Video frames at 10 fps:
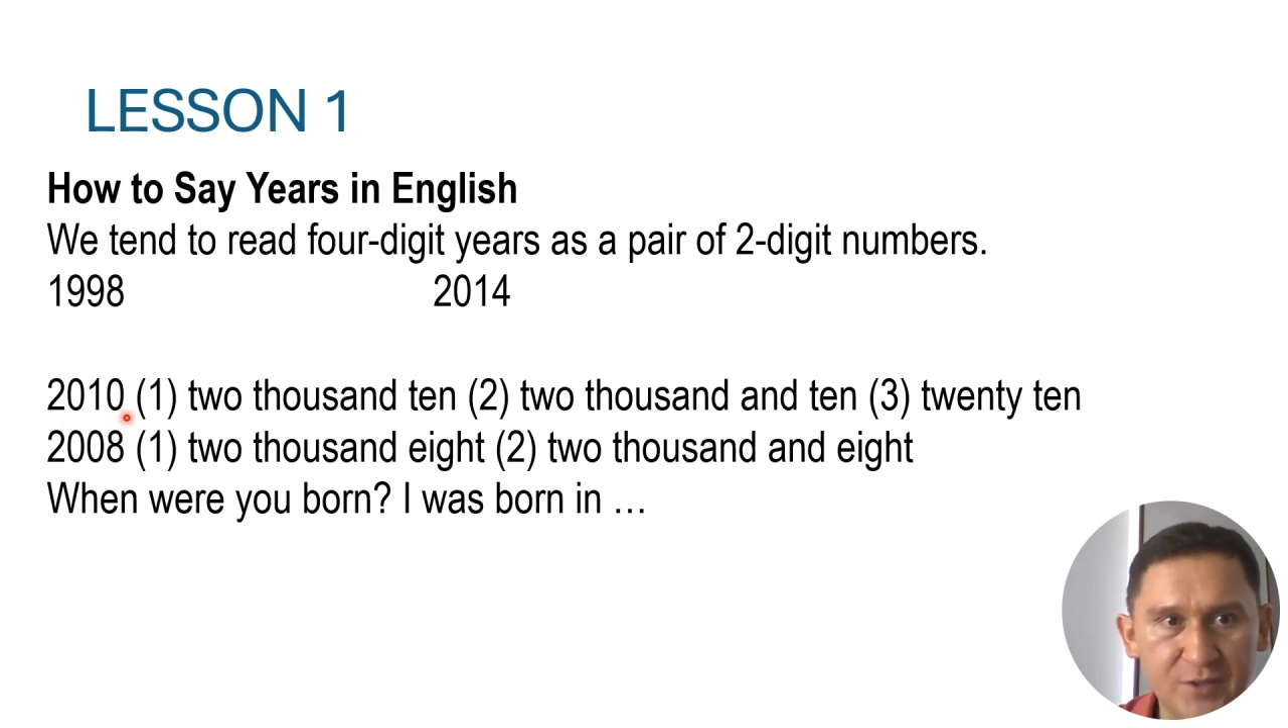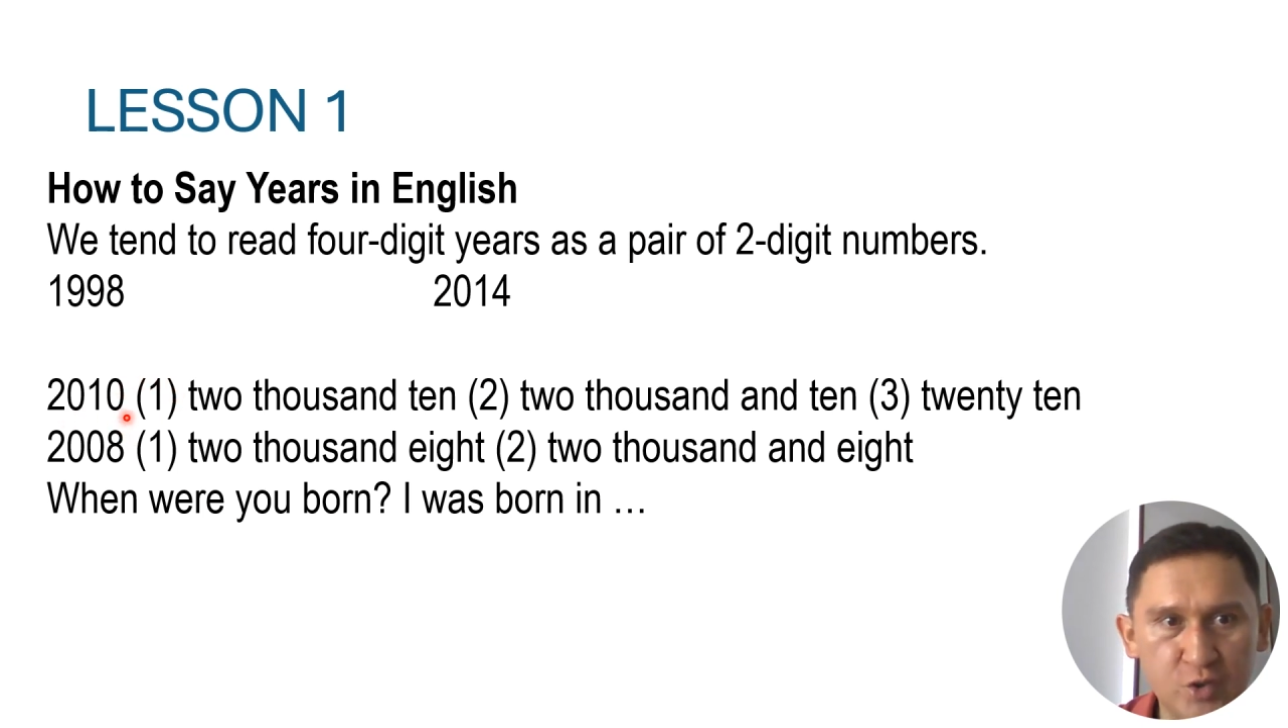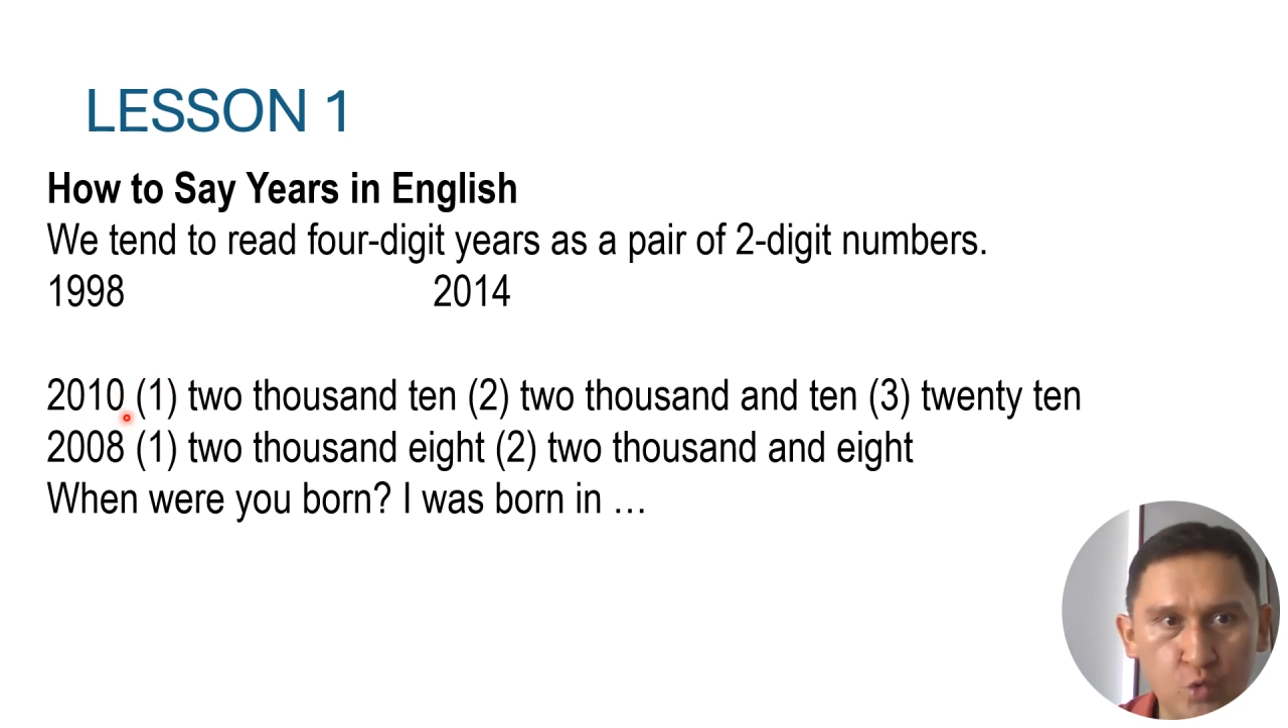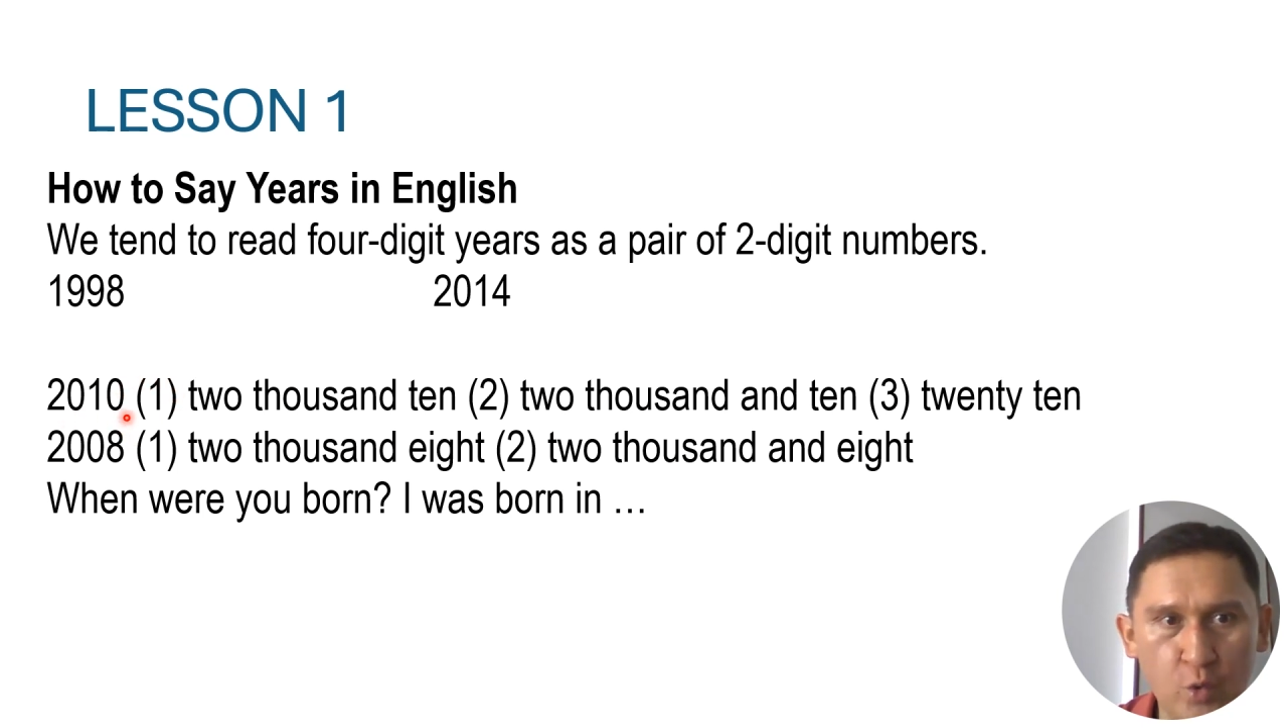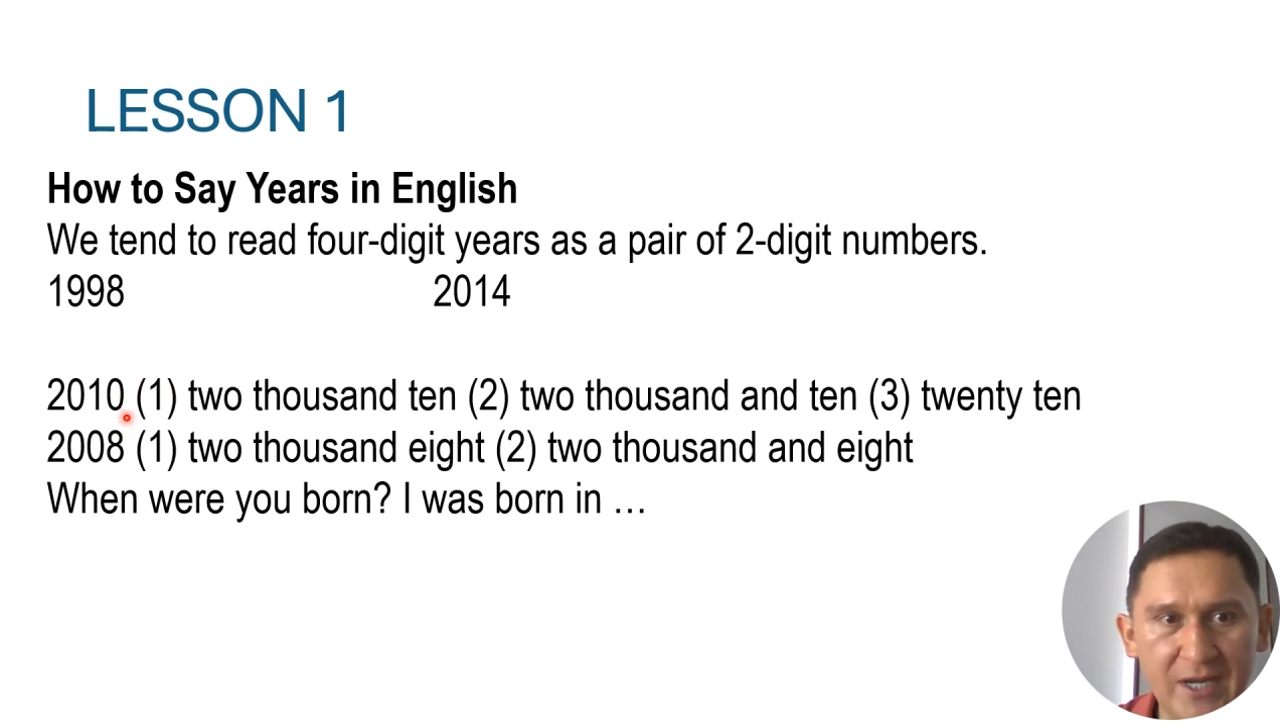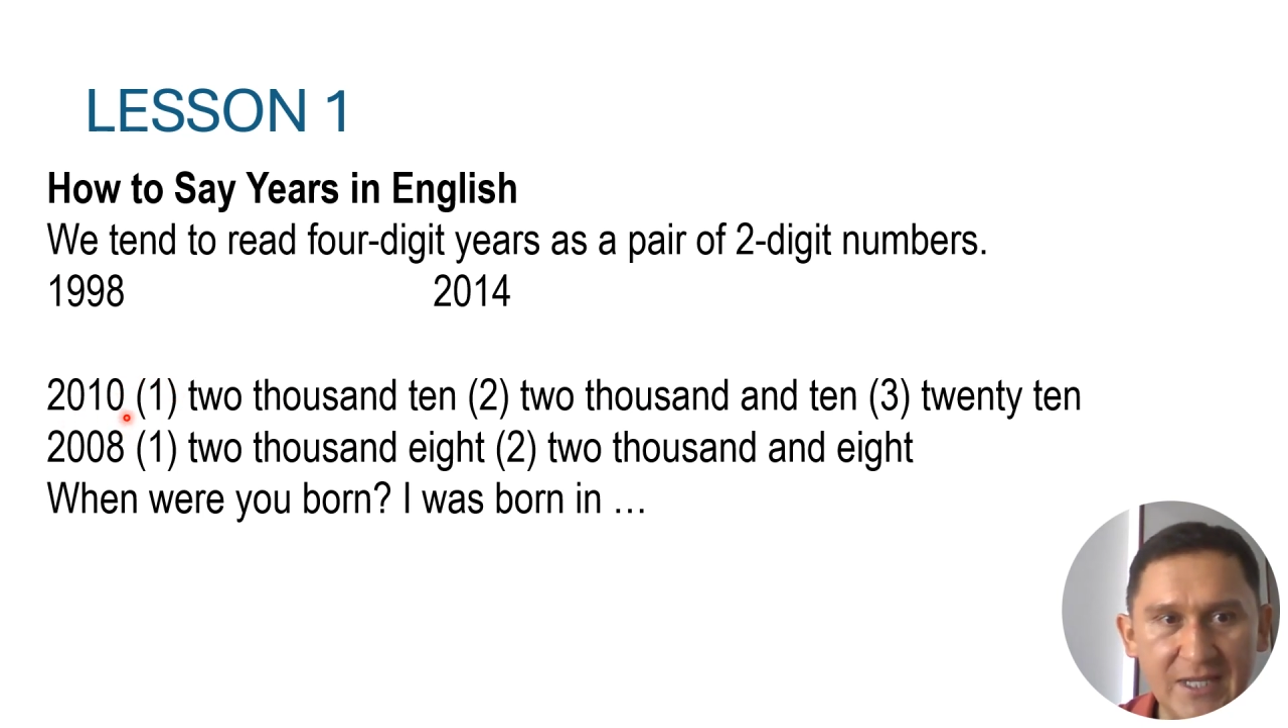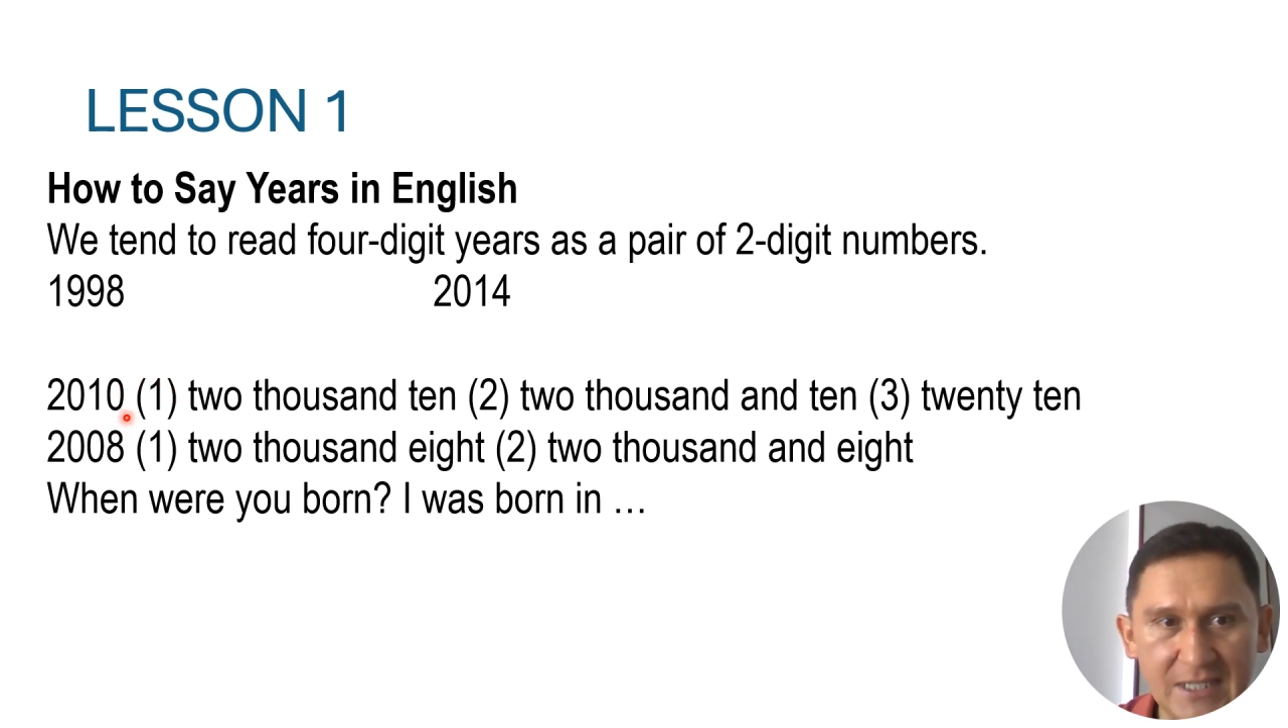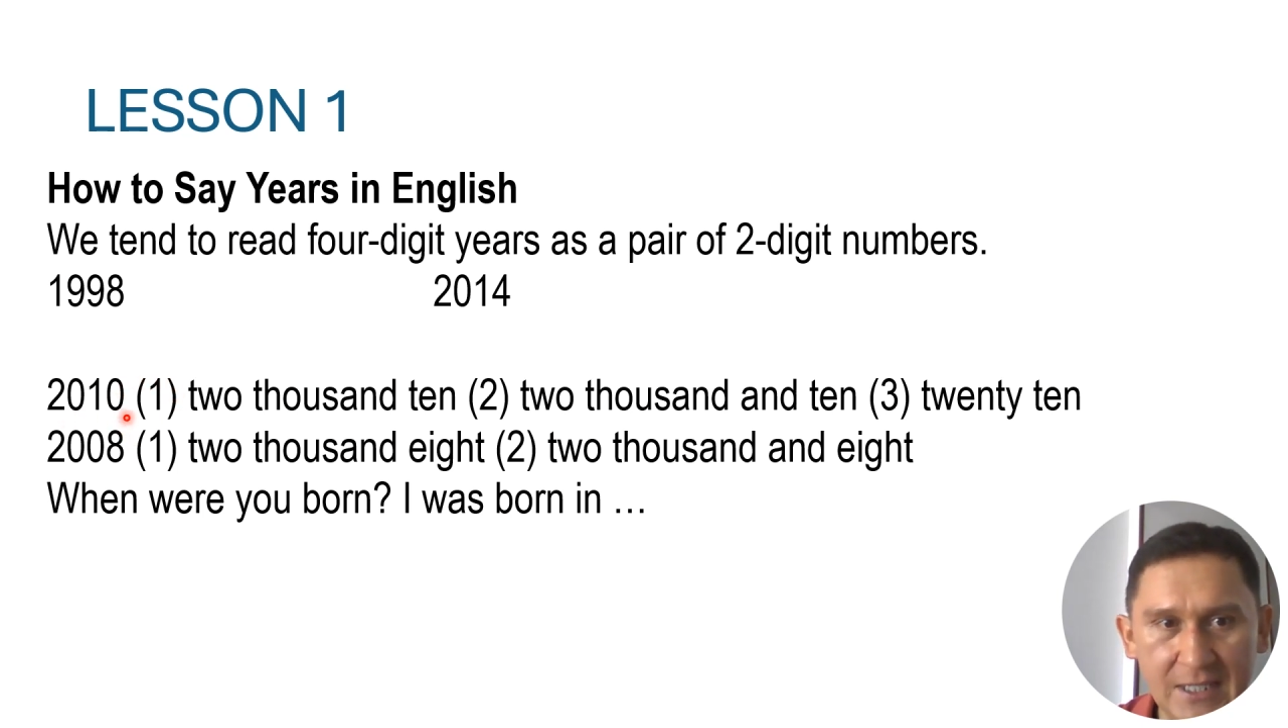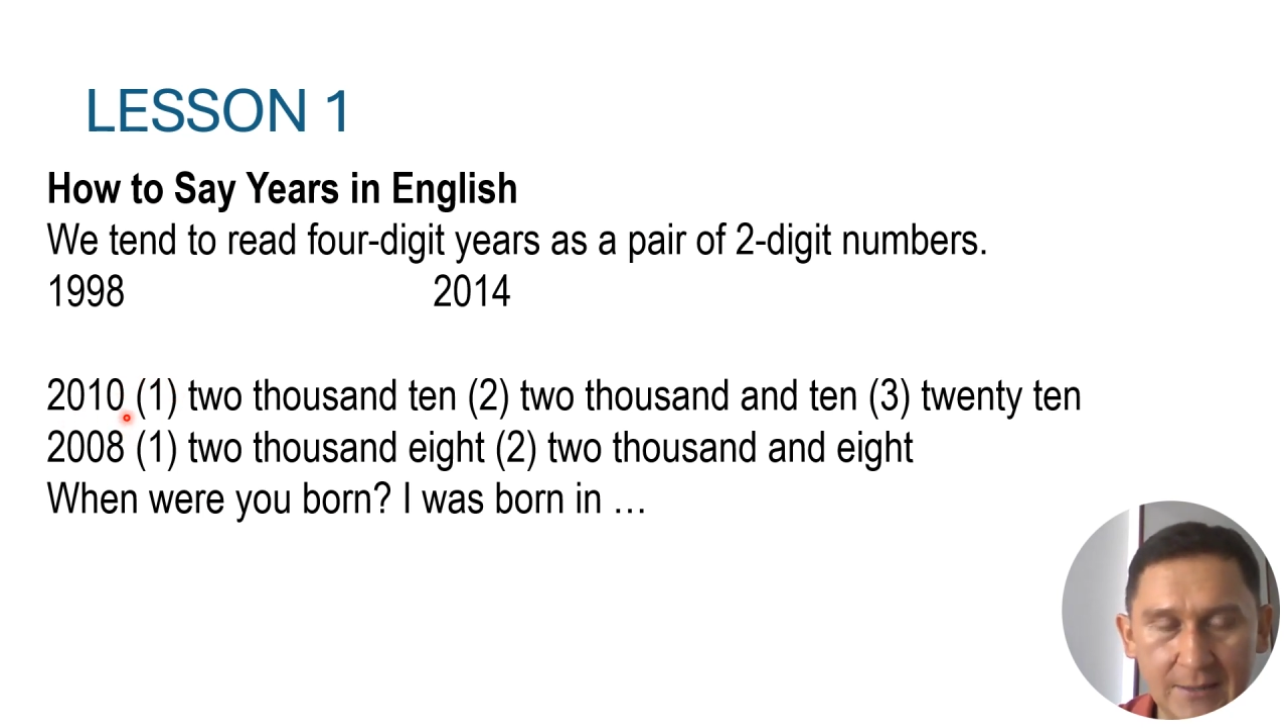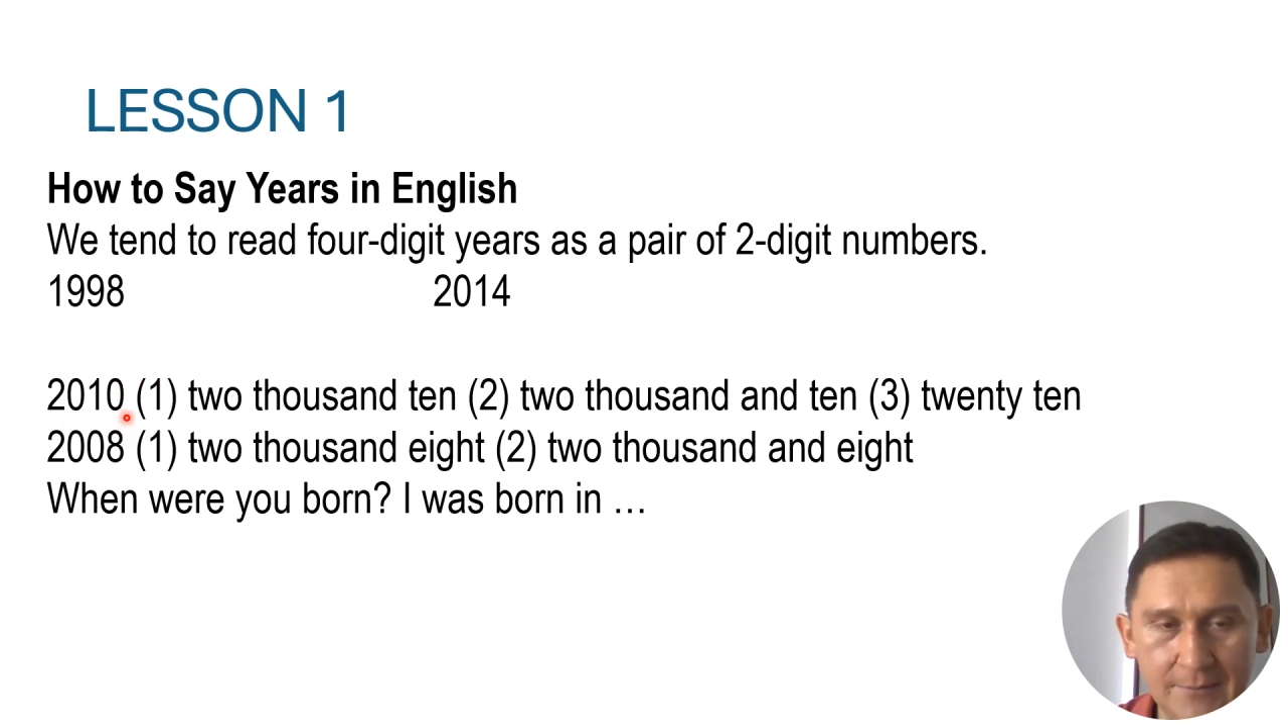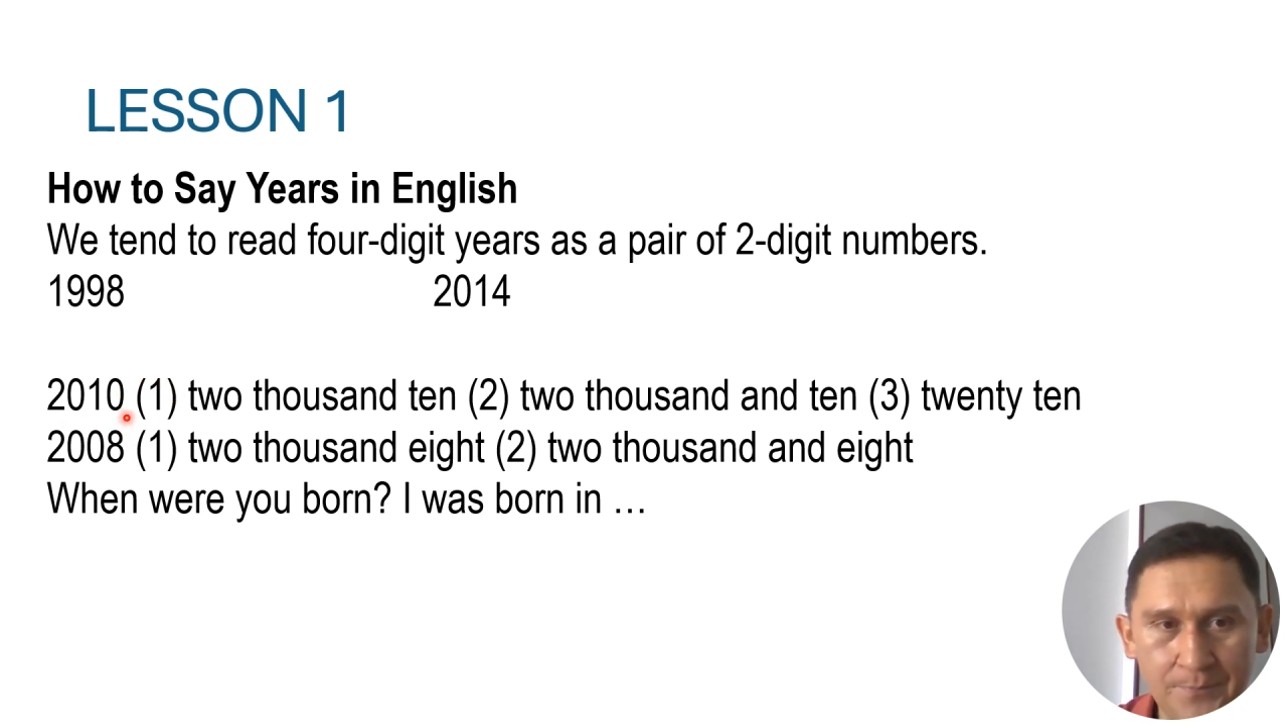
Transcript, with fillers: 2010.